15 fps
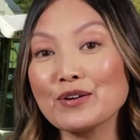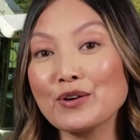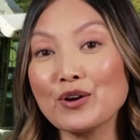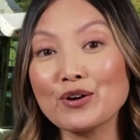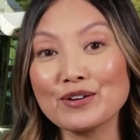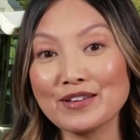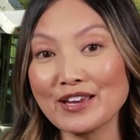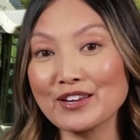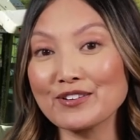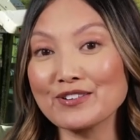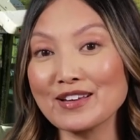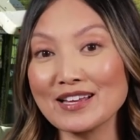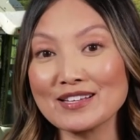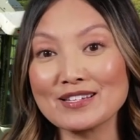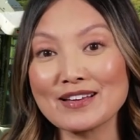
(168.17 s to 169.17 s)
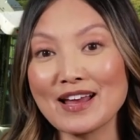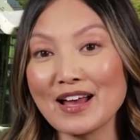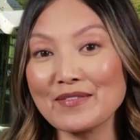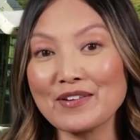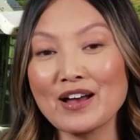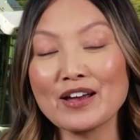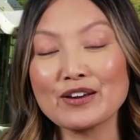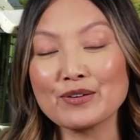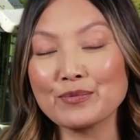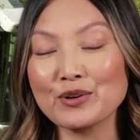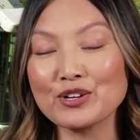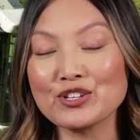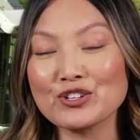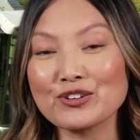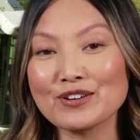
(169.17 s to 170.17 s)
or later tends to have higher
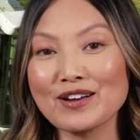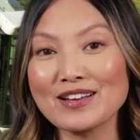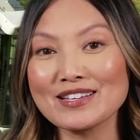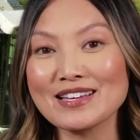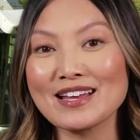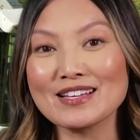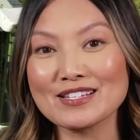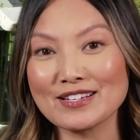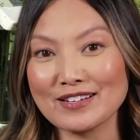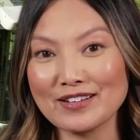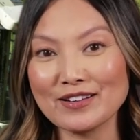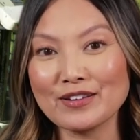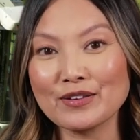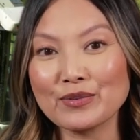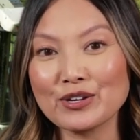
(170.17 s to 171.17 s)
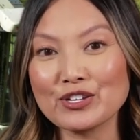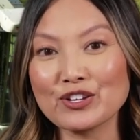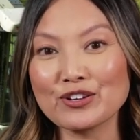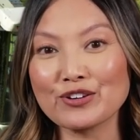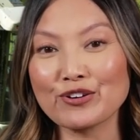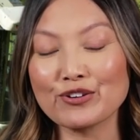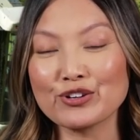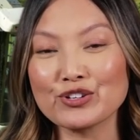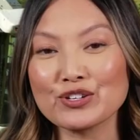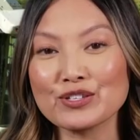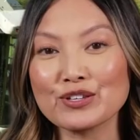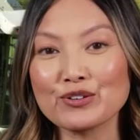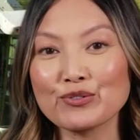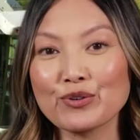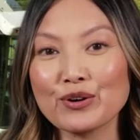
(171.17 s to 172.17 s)
moisture content, which encourages
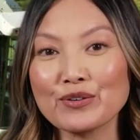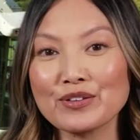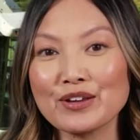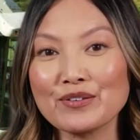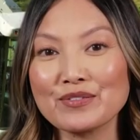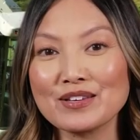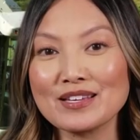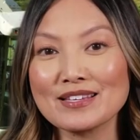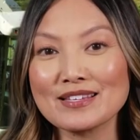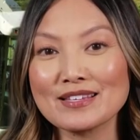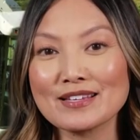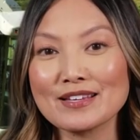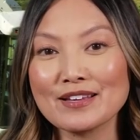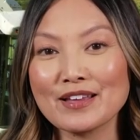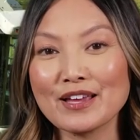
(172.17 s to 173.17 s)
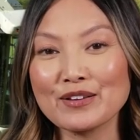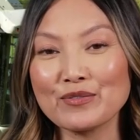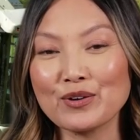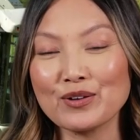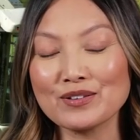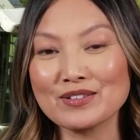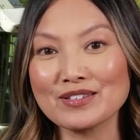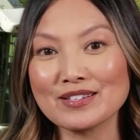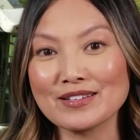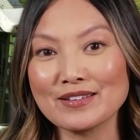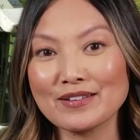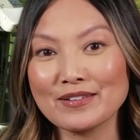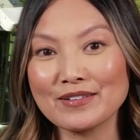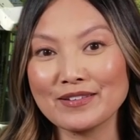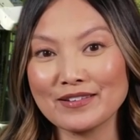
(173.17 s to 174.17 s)
the growth of yeasts and molds.
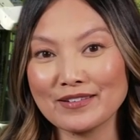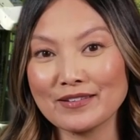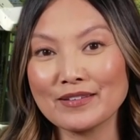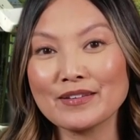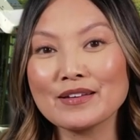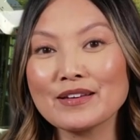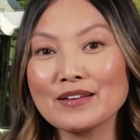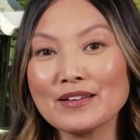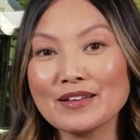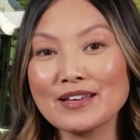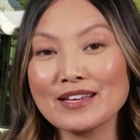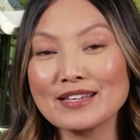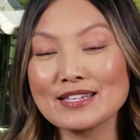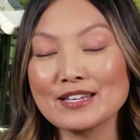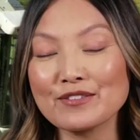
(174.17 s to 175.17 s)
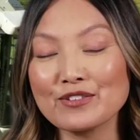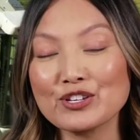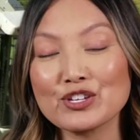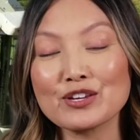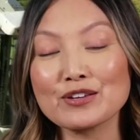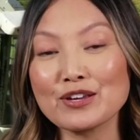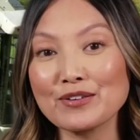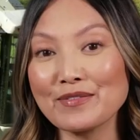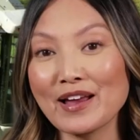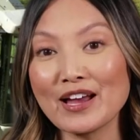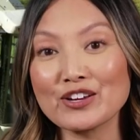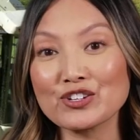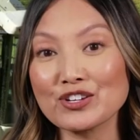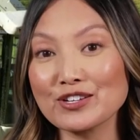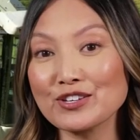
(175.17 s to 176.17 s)
Insufficient
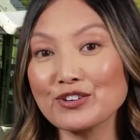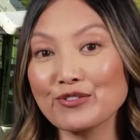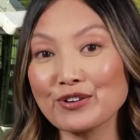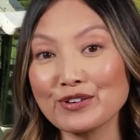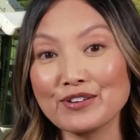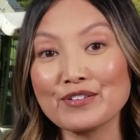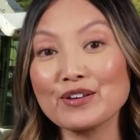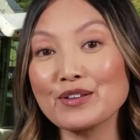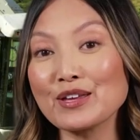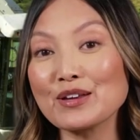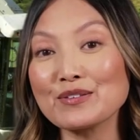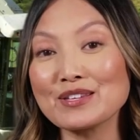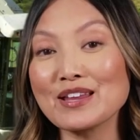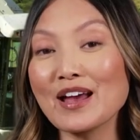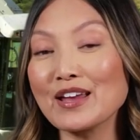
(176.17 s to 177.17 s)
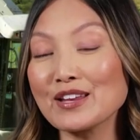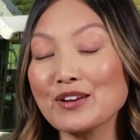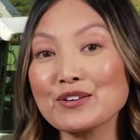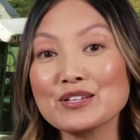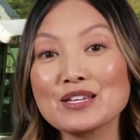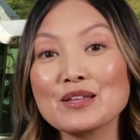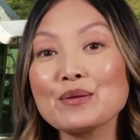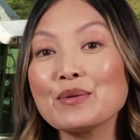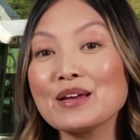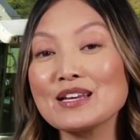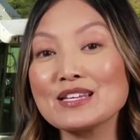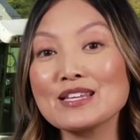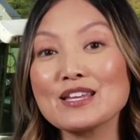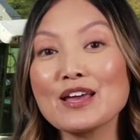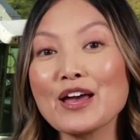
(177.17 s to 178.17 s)
compaction during the filling of silos
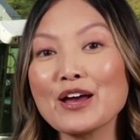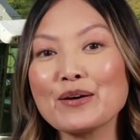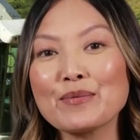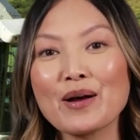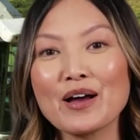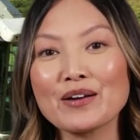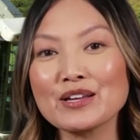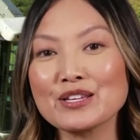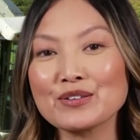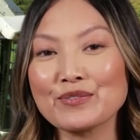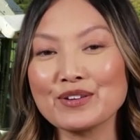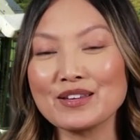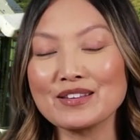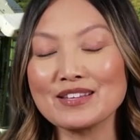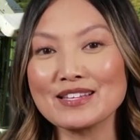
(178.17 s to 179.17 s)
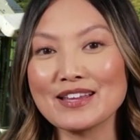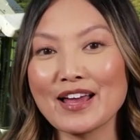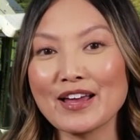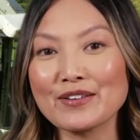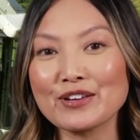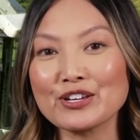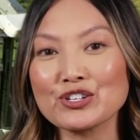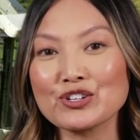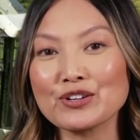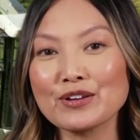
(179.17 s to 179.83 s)
leads to air pockets within the silage,